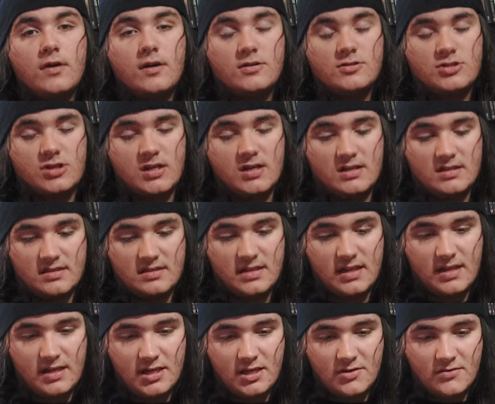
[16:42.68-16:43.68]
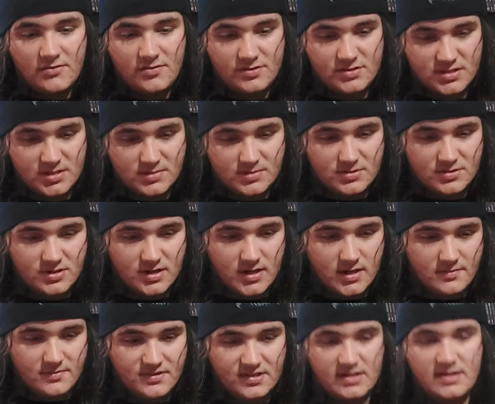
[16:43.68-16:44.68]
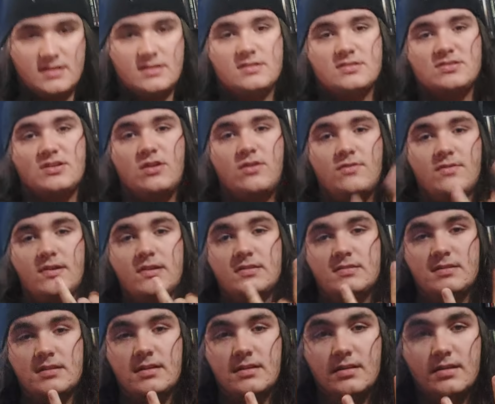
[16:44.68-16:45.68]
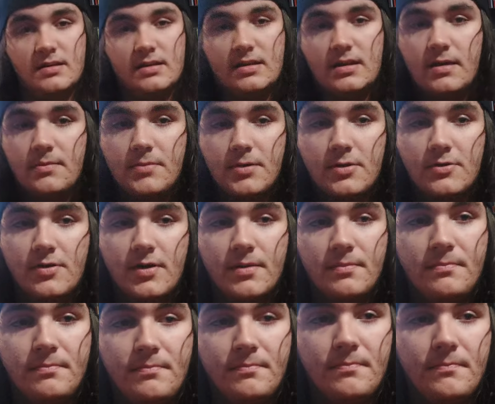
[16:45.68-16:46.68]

watching. Thank you for subscribing. As always, keep it grim.